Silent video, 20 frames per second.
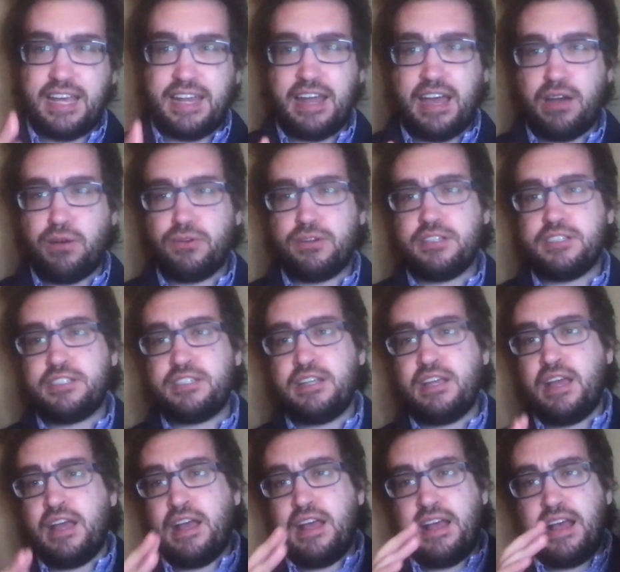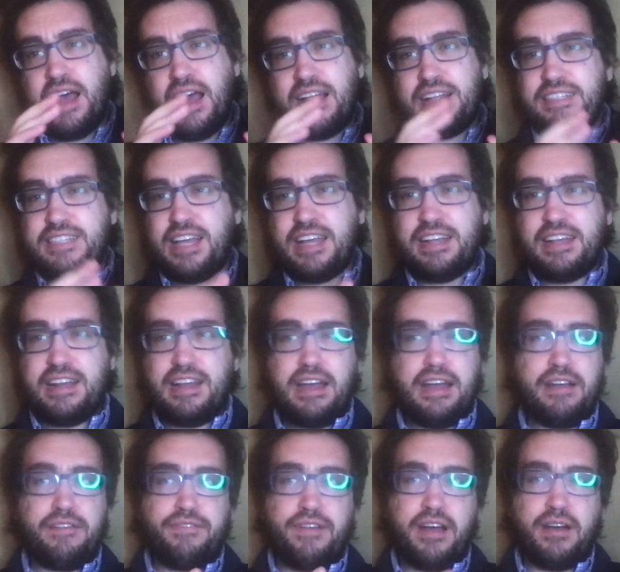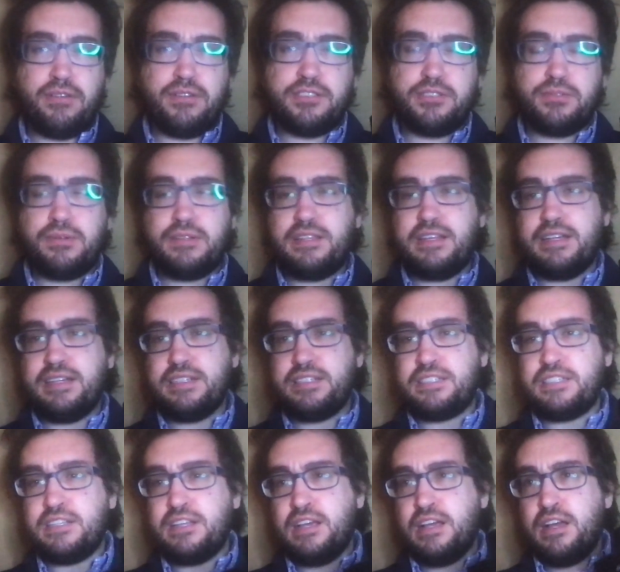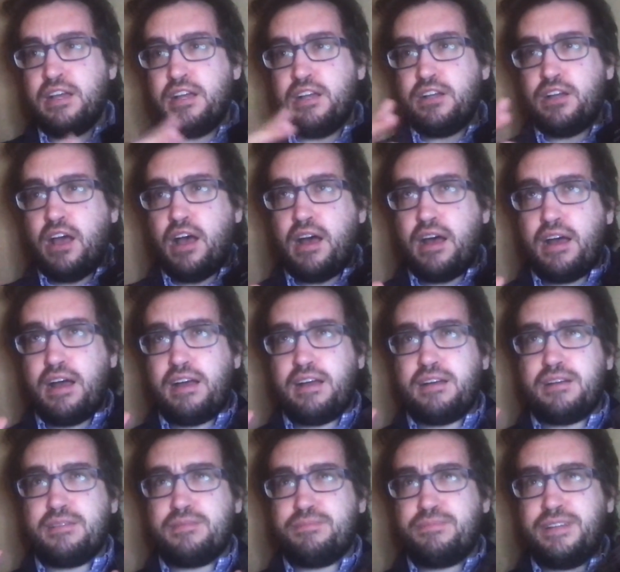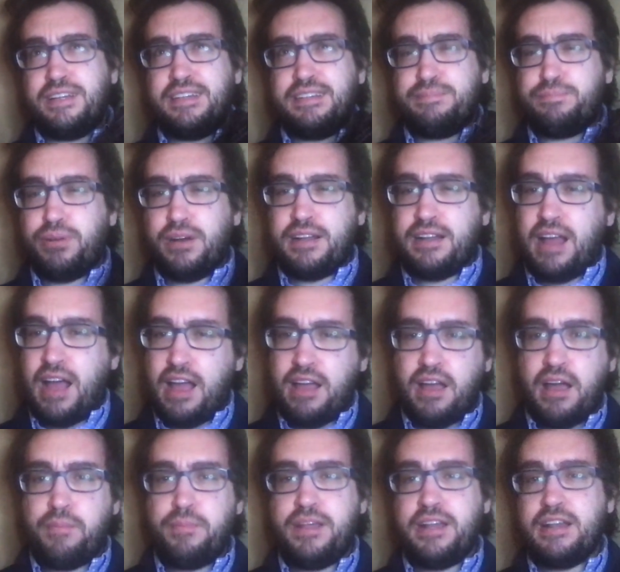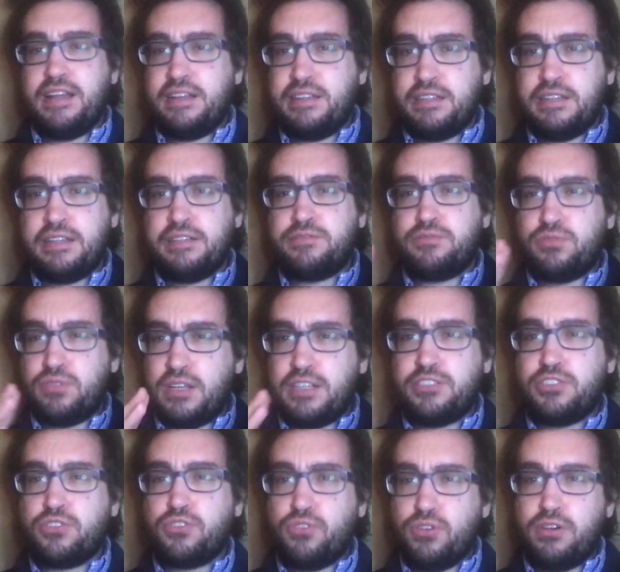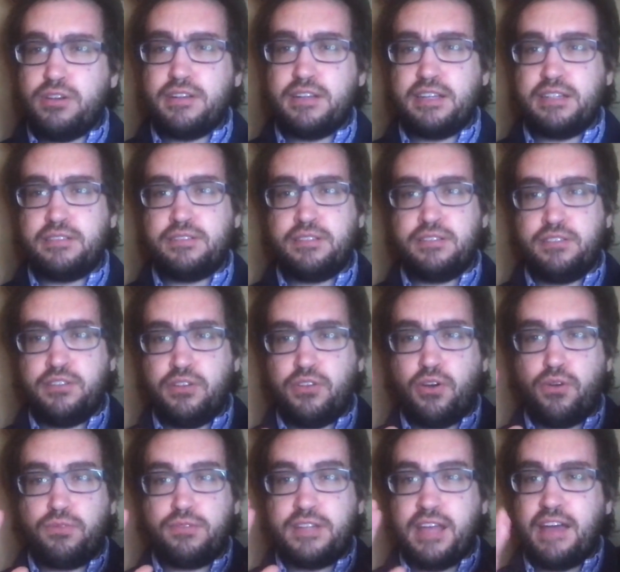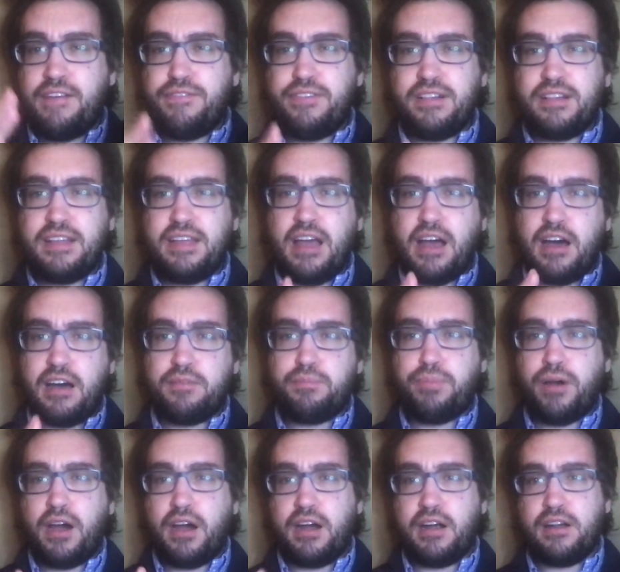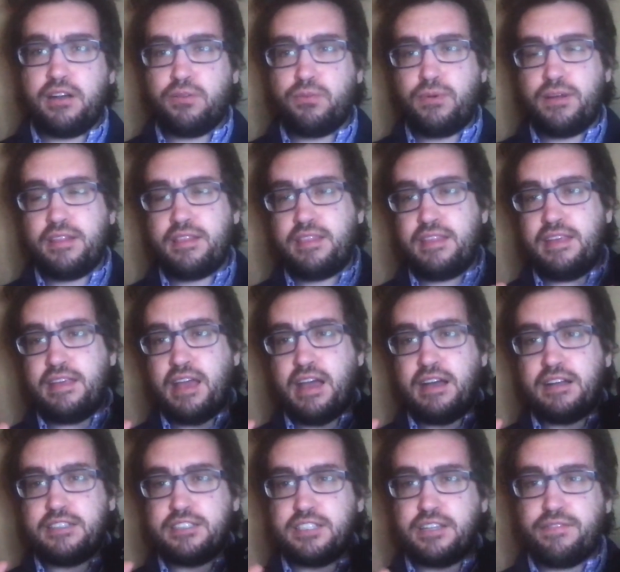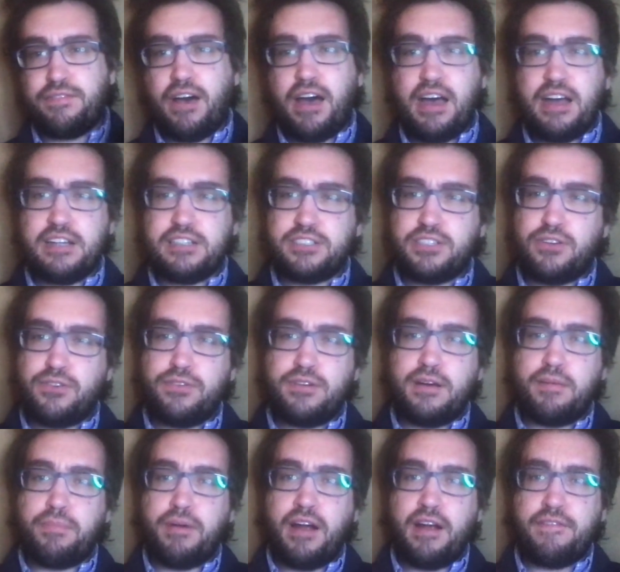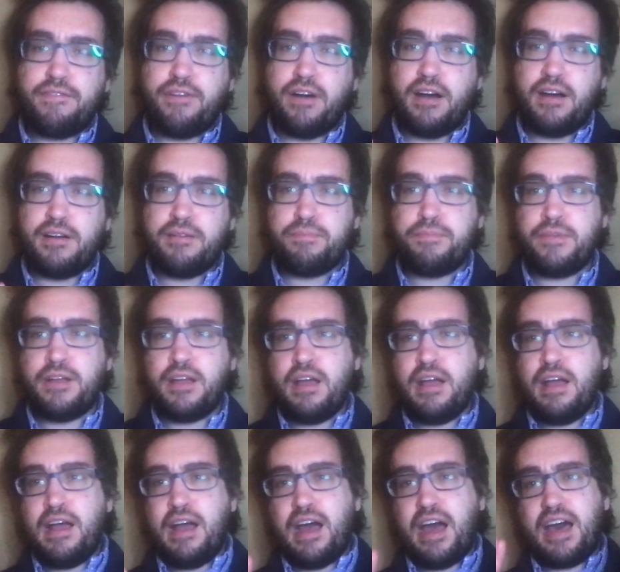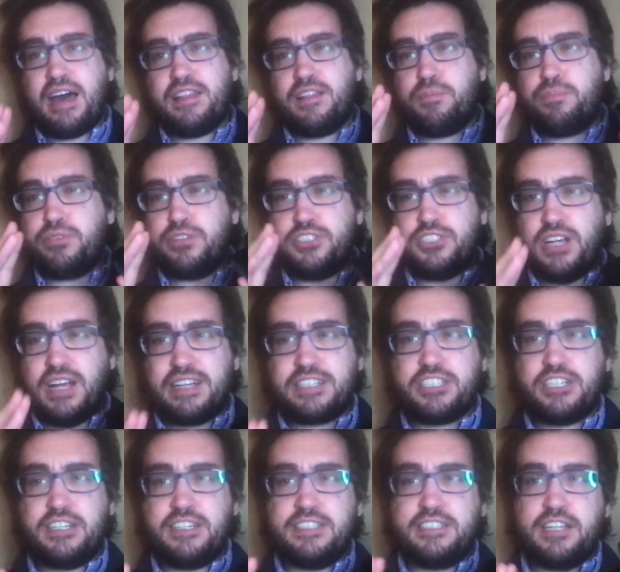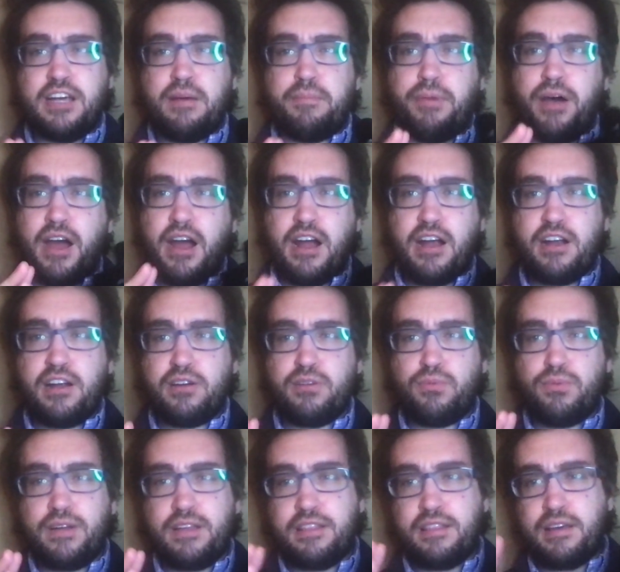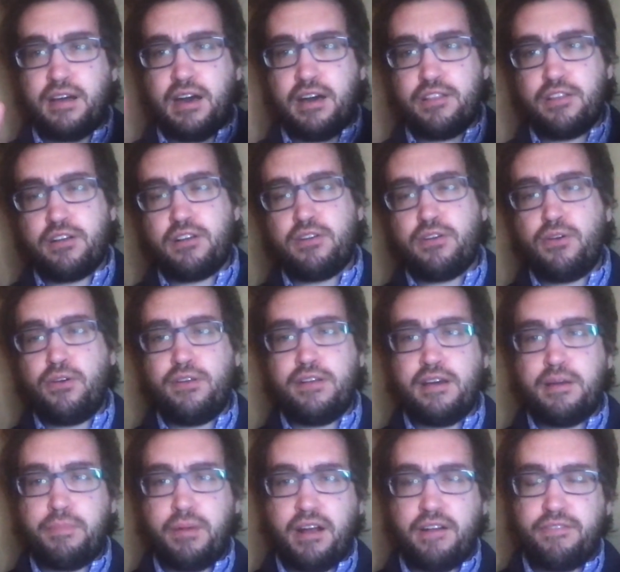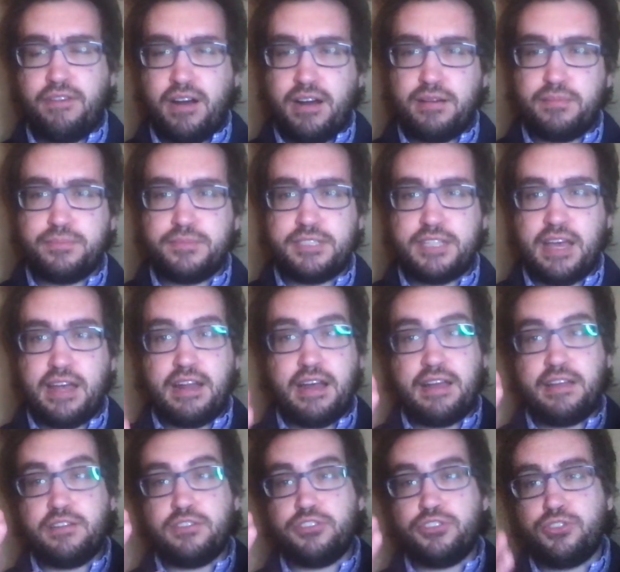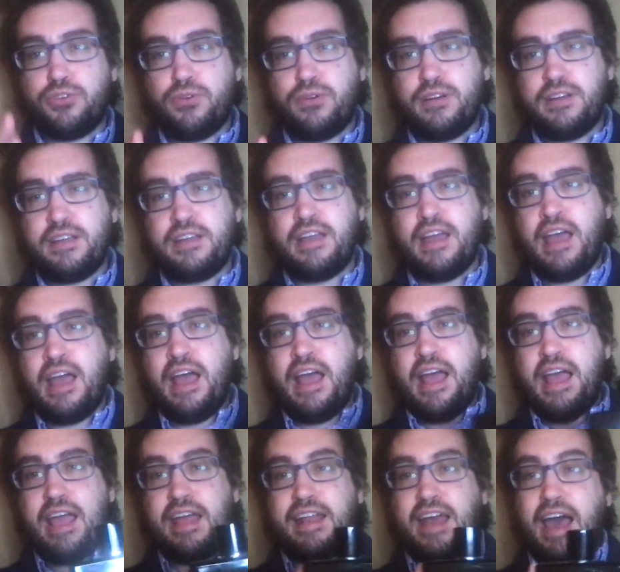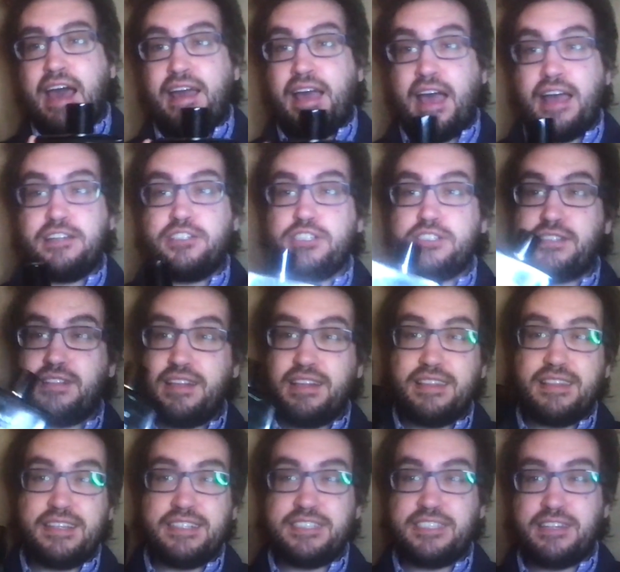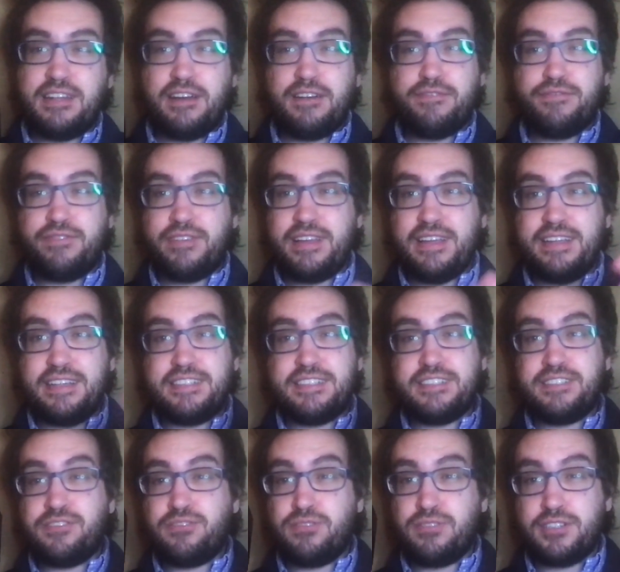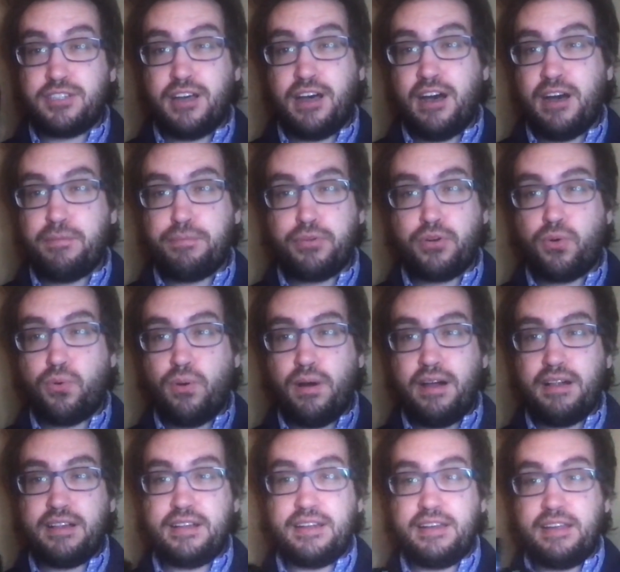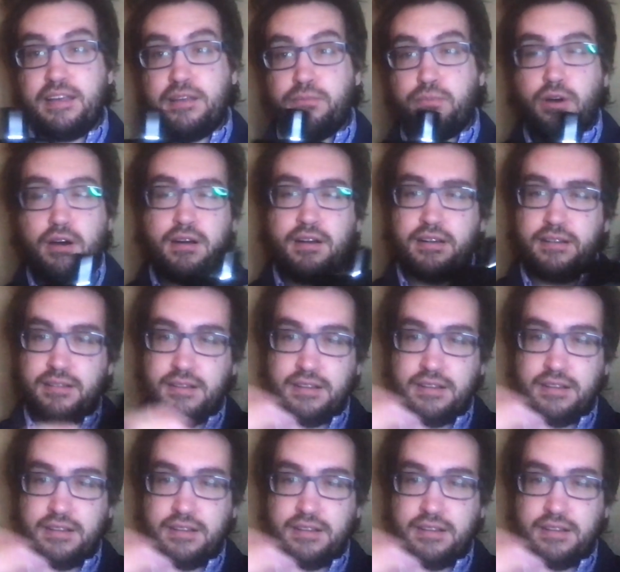hours, 10.5 hours with this. But I mean, it's good. It's, you know, definitely on par with the Sauvage Eau de Parfum. The projection is on par with other Eau de Parfums that I enjoy, and I just think this stuff is top quality. But